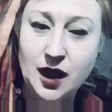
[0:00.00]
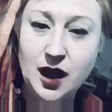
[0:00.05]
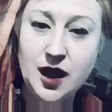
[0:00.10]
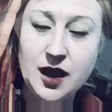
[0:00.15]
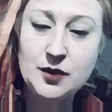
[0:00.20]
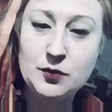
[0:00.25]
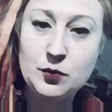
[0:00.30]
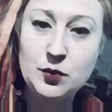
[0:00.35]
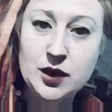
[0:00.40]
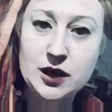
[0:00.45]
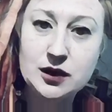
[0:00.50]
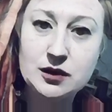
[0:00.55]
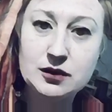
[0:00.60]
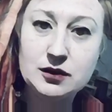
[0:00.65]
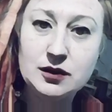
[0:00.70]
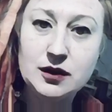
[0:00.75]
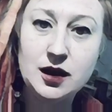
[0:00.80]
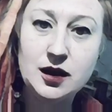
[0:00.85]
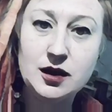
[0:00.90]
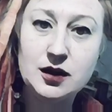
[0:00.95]
I
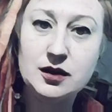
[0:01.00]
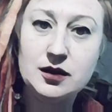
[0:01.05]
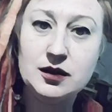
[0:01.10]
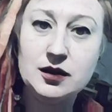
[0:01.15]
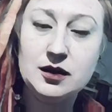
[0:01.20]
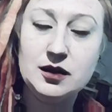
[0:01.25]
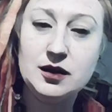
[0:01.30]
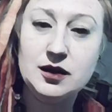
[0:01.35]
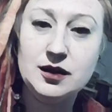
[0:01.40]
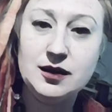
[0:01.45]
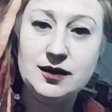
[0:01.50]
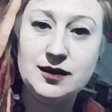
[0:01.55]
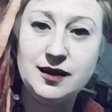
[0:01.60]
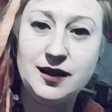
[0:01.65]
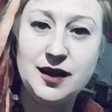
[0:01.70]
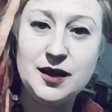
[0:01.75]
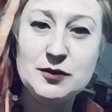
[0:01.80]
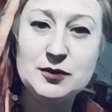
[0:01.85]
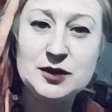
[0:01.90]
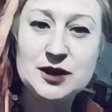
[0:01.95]

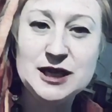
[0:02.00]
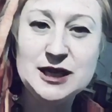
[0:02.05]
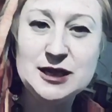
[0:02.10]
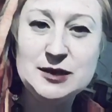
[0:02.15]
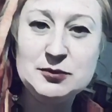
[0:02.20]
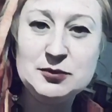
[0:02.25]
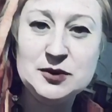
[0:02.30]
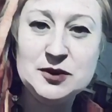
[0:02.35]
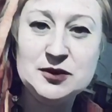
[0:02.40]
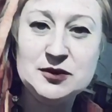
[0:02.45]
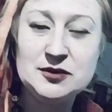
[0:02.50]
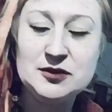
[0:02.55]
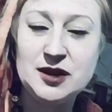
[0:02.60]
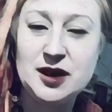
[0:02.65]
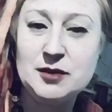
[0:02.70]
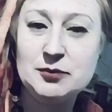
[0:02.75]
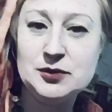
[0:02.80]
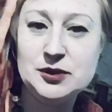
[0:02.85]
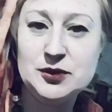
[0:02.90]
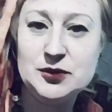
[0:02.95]
will keep
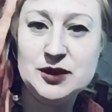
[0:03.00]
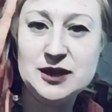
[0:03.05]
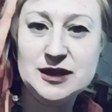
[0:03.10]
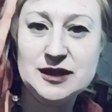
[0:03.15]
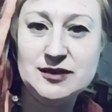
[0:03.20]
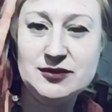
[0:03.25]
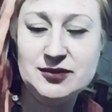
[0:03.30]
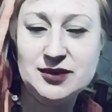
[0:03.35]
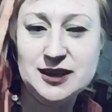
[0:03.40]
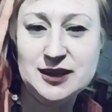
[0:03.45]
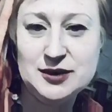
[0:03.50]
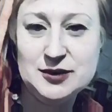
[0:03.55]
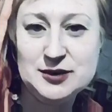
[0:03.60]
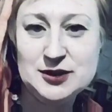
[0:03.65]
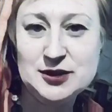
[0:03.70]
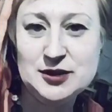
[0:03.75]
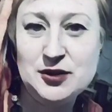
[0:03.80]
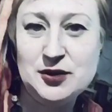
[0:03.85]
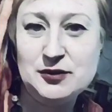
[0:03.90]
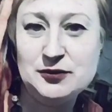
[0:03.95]
uploading videos,
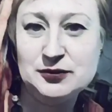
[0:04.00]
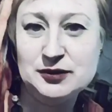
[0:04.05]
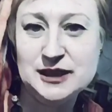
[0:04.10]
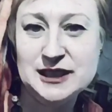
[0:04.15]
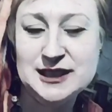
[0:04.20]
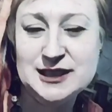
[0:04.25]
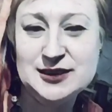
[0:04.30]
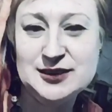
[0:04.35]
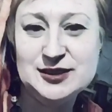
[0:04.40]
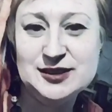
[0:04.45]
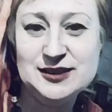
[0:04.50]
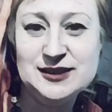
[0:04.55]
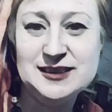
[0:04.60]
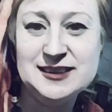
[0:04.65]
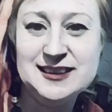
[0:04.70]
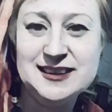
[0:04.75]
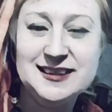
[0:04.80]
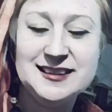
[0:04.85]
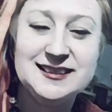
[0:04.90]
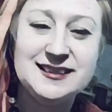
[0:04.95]
and hopefully you'll
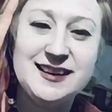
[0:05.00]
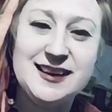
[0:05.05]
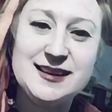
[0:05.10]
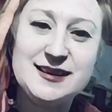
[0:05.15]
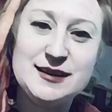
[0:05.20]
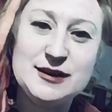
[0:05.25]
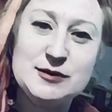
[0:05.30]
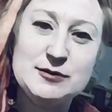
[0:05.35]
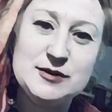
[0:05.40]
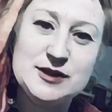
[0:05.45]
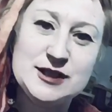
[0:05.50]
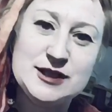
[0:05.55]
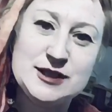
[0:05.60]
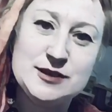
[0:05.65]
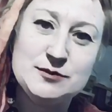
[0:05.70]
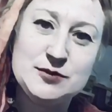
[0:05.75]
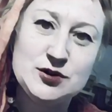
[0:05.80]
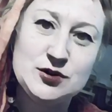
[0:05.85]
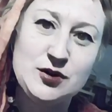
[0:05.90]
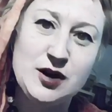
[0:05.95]
like them and
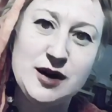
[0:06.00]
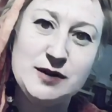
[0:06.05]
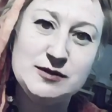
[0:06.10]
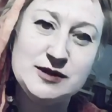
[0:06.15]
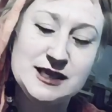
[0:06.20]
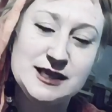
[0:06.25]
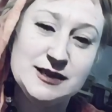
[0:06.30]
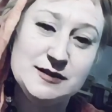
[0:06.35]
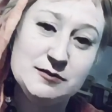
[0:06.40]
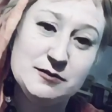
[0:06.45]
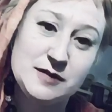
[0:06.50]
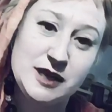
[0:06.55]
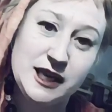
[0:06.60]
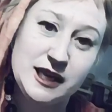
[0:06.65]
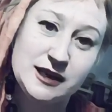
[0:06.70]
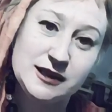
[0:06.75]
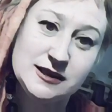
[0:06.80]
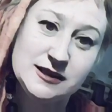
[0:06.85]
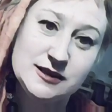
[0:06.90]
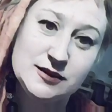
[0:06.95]
subscribe to them
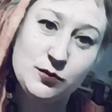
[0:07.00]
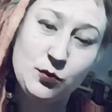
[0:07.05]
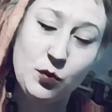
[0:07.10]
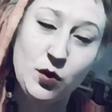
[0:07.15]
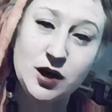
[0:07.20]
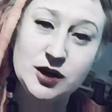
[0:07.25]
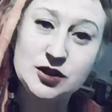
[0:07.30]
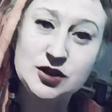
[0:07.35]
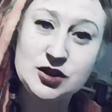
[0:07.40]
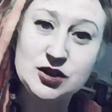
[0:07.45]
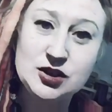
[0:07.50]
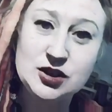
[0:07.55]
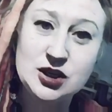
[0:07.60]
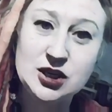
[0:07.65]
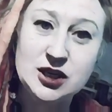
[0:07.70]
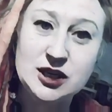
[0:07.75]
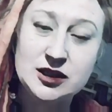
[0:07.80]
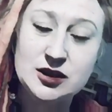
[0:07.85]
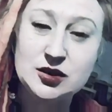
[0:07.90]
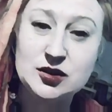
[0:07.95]
and watch
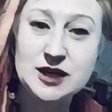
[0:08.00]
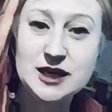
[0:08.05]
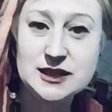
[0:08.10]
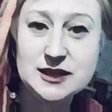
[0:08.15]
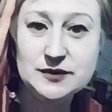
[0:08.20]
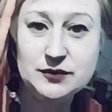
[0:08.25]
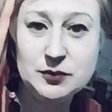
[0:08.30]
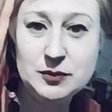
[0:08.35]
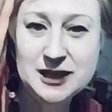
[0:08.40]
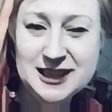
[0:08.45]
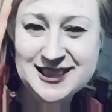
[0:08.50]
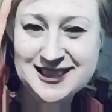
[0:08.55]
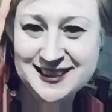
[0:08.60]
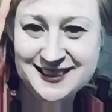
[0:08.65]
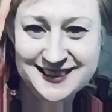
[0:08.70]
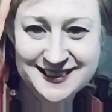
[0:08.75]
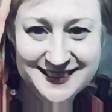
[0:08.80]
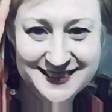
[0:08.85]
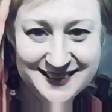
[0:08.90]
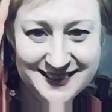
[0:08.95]
the
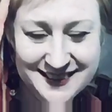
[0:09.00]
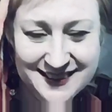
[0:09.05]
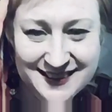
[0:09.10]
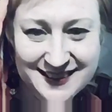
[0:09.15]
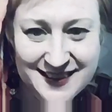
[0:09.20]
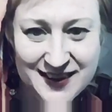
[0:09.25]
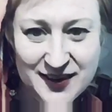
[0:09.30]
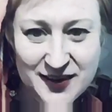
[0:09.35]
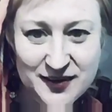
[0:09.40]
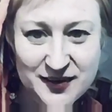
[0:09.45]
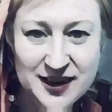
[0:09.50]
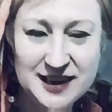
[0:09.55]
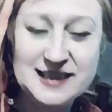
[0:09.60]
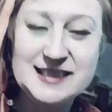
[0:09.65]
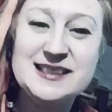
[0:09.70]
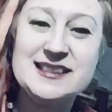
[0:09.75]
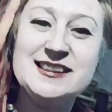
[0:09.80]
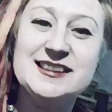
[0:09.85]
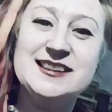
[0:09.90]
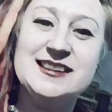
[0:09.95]
transformation. All
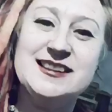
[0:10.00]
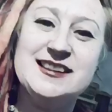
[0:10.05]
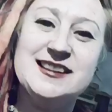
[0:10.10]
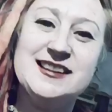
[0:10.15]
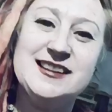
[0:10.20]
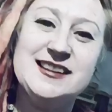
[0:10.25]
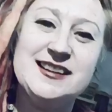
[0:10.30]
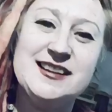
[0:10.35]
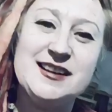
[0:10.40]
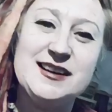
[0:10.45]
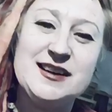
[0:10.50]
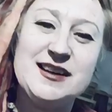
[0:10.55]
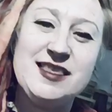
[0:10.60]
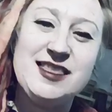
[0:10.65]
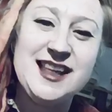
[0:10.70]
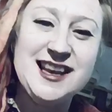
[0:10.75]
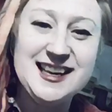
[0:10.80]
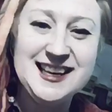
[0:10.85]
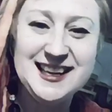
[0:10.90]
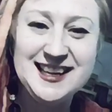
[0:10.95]
right.
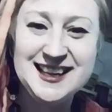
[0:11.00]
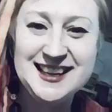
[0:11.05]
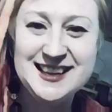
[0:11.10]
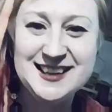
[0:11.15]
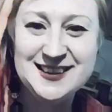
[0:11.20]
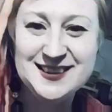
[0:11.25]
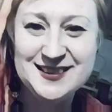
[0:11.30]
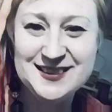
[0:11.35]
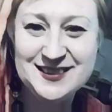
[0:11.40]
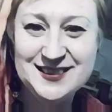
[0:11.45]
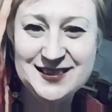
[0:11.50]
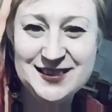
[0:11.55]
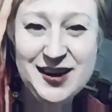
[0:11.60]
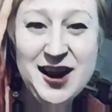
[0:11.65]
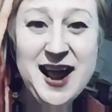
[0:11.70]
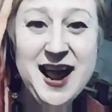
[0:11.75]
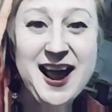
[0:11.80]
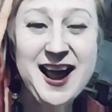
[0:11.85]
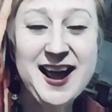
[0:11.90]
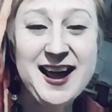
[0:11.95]
Thank you,
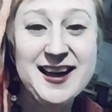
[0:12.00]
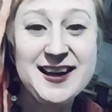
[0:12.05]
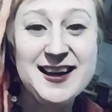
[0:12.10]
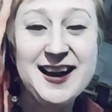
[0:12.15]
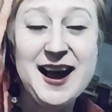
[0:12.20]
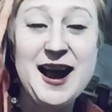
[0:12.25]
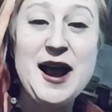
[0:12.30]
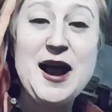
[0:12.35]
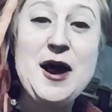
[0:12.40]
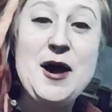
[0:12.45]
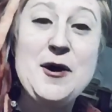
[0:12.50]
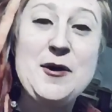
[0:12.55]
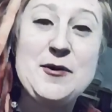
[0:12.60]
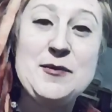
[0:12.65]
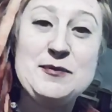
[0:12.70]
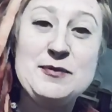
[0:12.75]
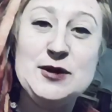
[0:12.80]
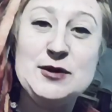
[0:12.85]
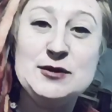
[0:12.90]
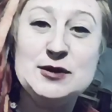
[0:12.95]
and I hope
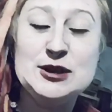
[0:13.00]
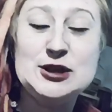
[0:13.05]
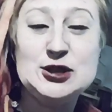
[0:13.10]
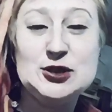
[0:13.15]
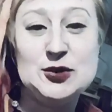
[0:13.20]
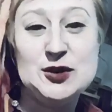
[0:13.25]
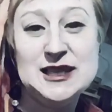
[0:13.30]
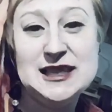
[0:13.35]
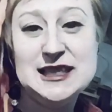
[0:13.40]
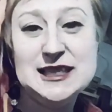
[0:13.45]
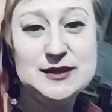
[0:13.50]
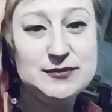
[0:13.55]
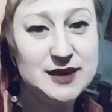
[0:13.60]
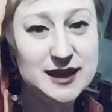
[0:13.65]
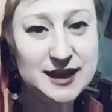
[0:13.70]
you enjoy these